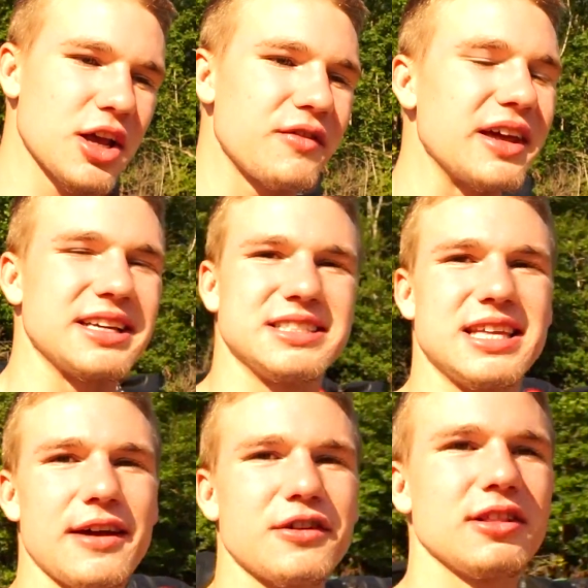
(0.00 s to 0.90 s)
of it is
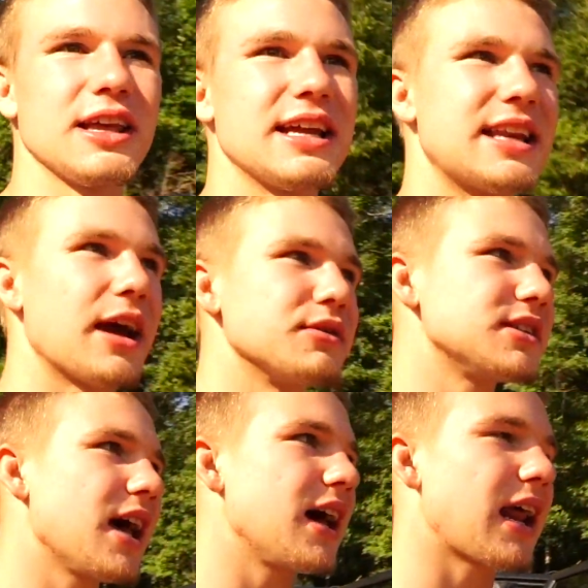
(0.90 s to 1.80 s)
definitely a
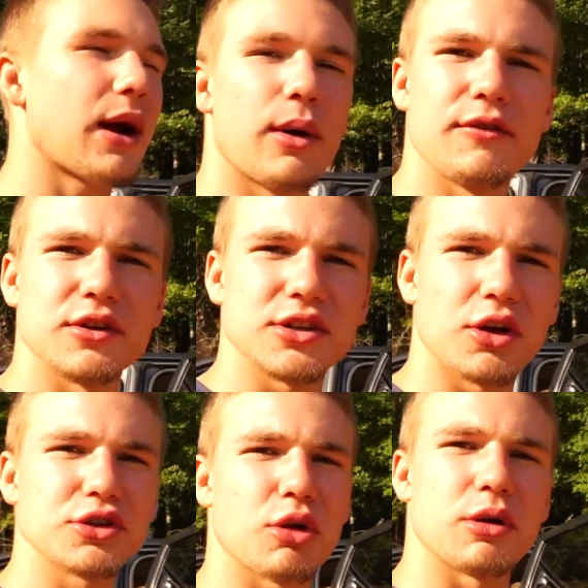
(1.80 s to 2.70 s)
downside. However, it's
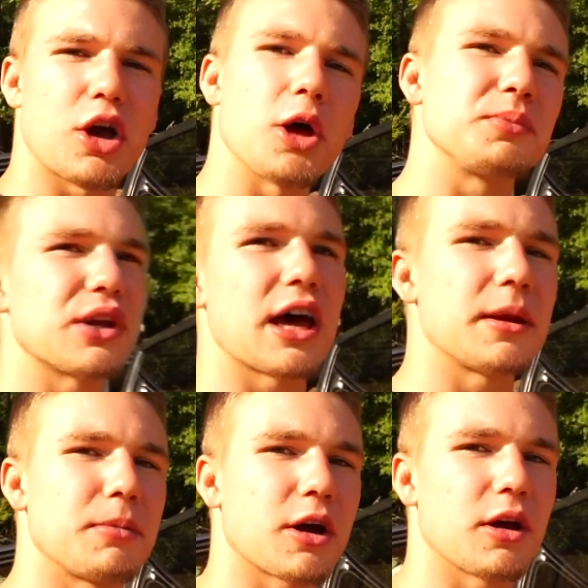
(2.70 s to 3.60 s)
also an
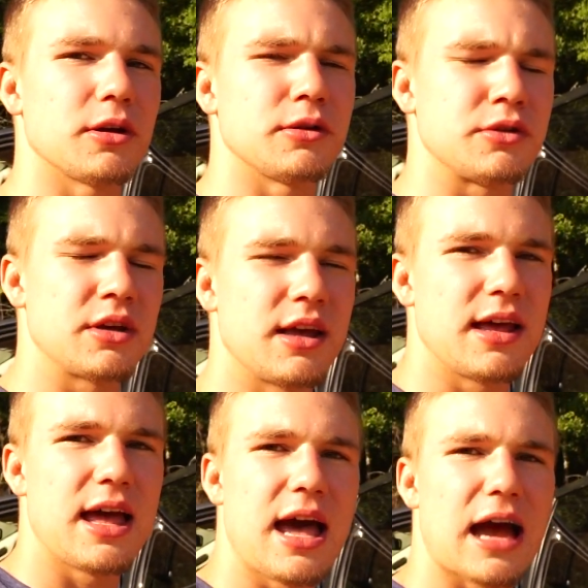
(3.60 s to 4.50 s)
upside, because
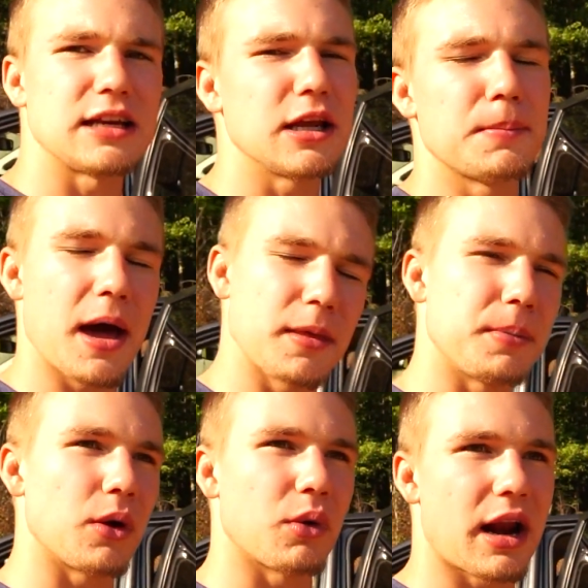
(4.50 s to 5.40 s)
I did buy the big one.